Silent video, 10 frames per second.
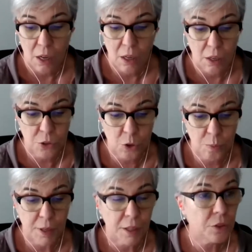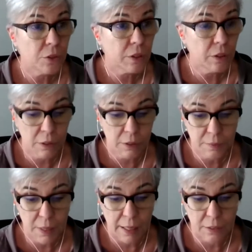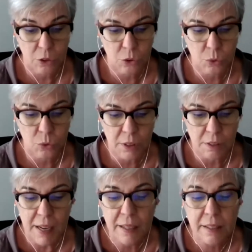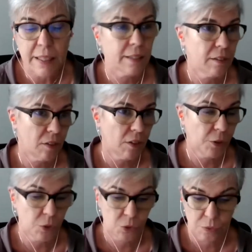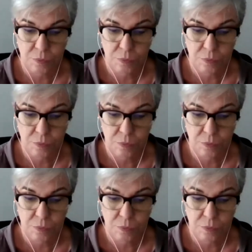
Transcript: uh, European Union, and the Gunda Werner Institute.